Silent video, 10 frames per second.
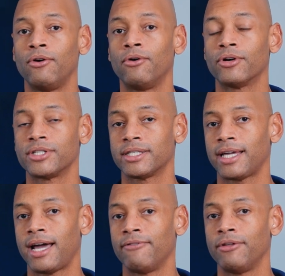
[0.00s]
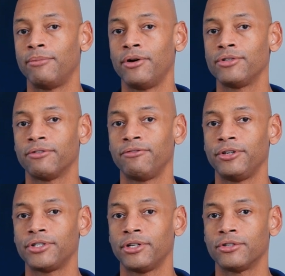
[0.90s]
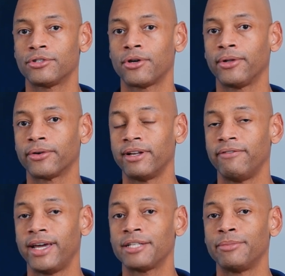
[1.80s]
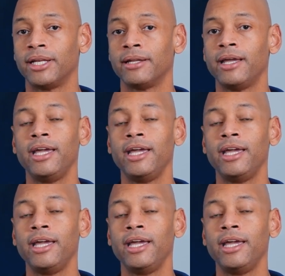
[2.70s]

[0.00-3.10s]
or is it to have the most efficient solar investment